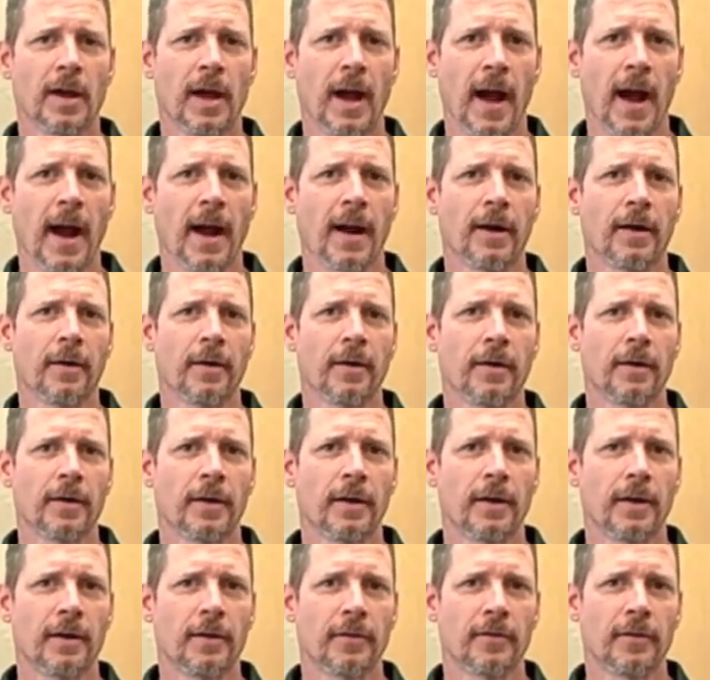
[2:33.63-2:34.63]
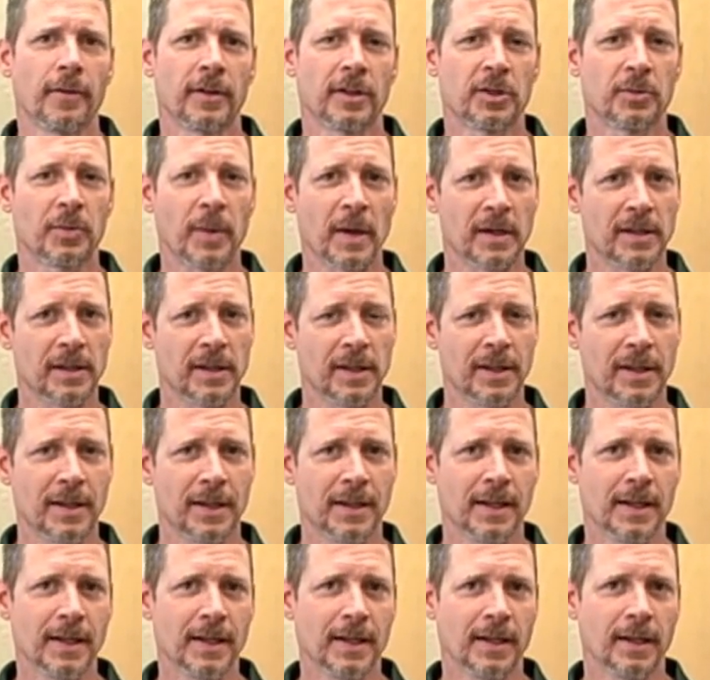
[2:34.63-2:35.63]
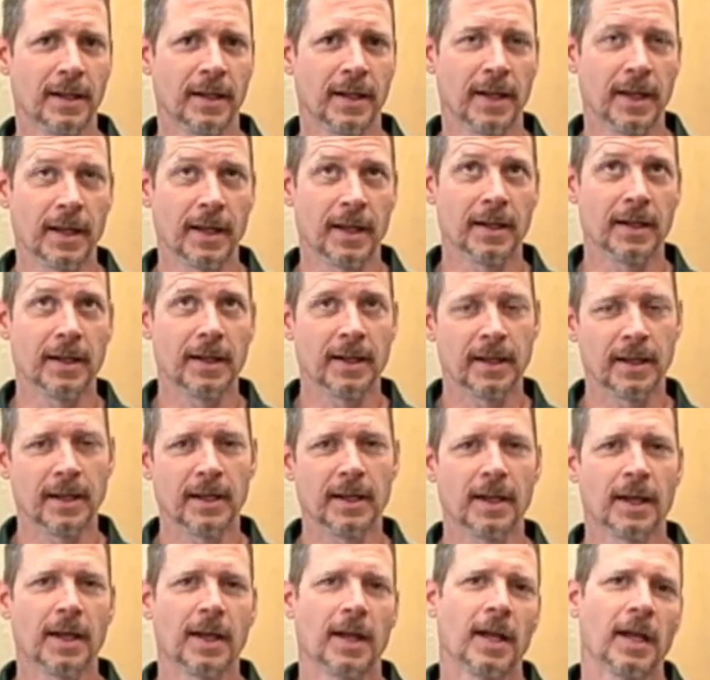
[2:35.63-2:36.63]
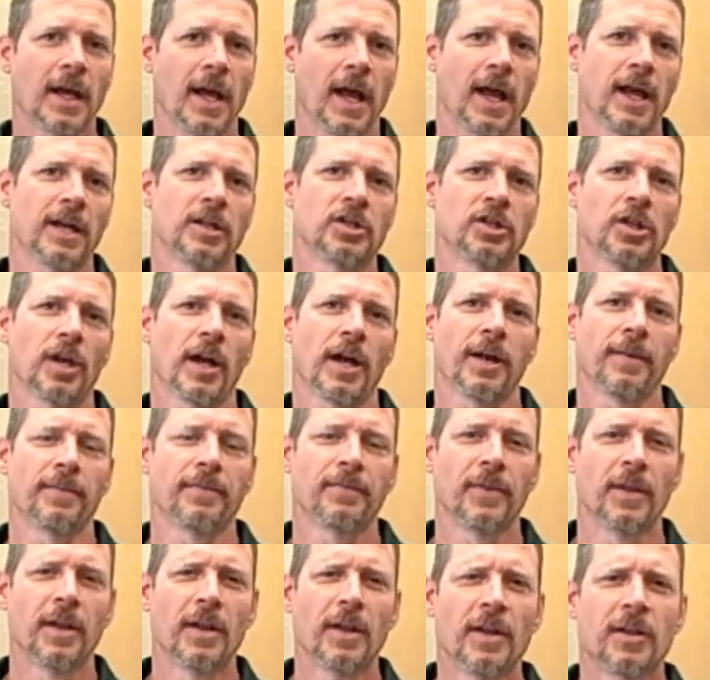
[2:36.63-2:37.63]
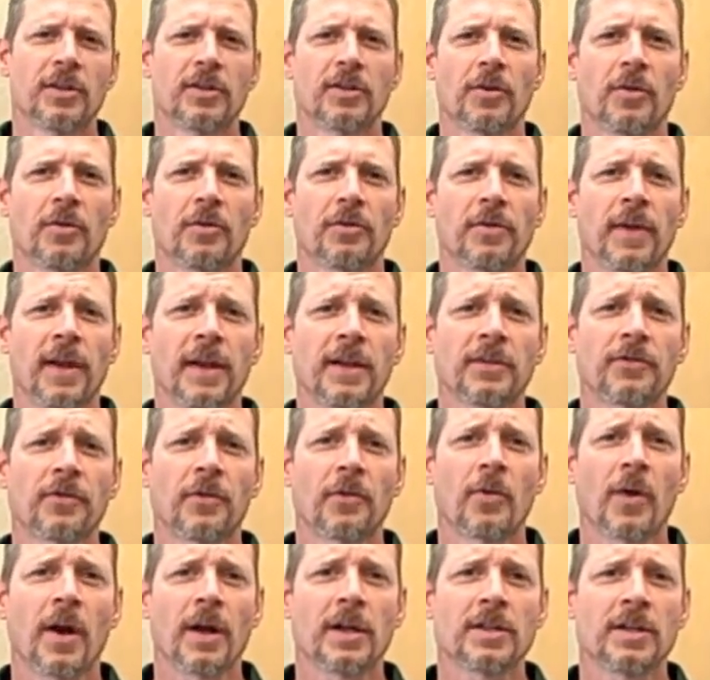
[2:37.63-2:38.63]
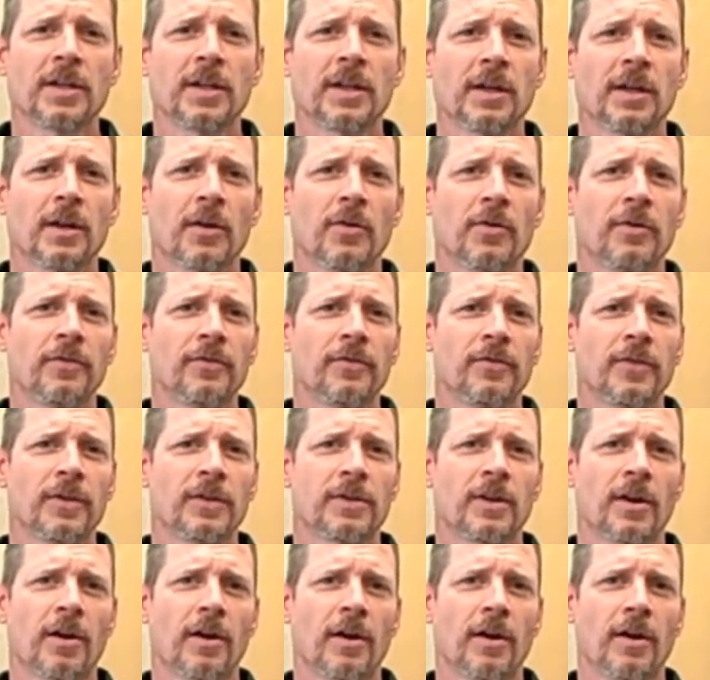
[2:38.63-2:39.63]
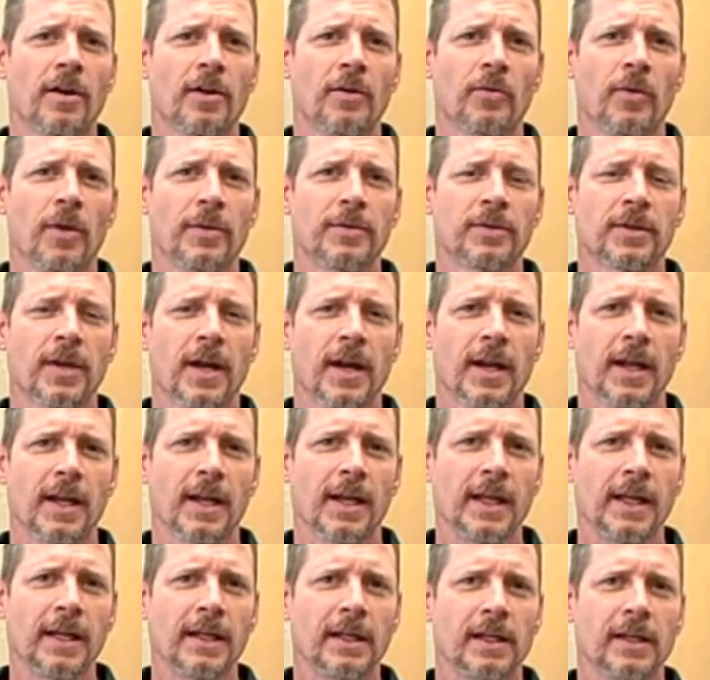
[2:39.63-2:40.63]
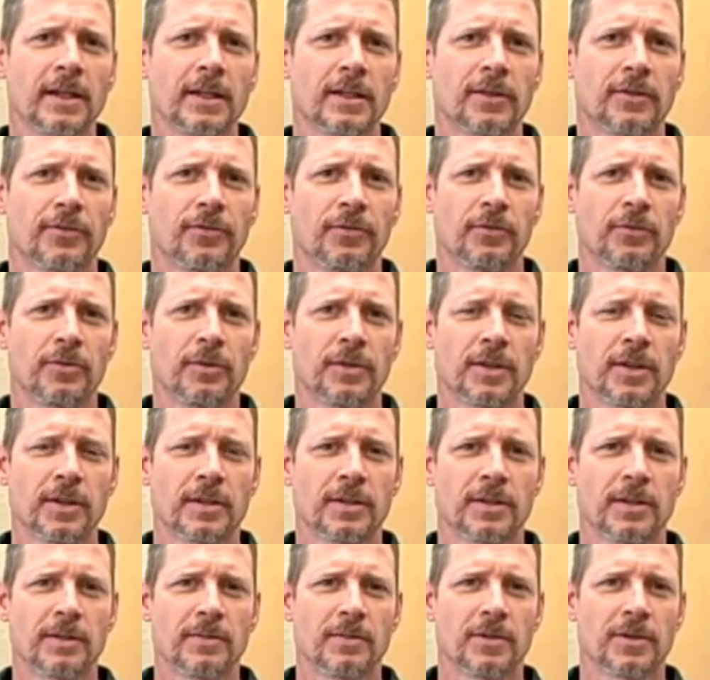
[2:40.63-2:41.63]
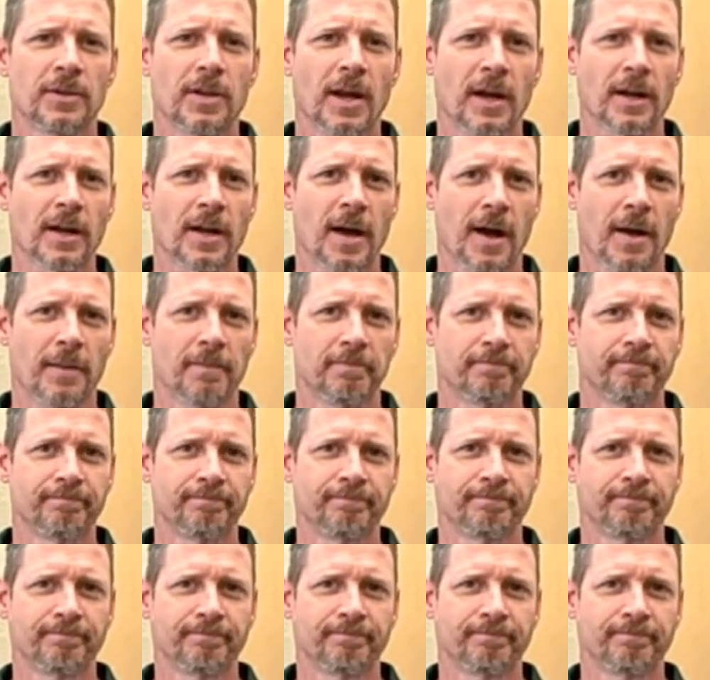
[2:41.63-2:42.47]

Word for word: iron of especially the EDDHA. So thanks for watching. Go and visit our website at endlessfoodsystems.com.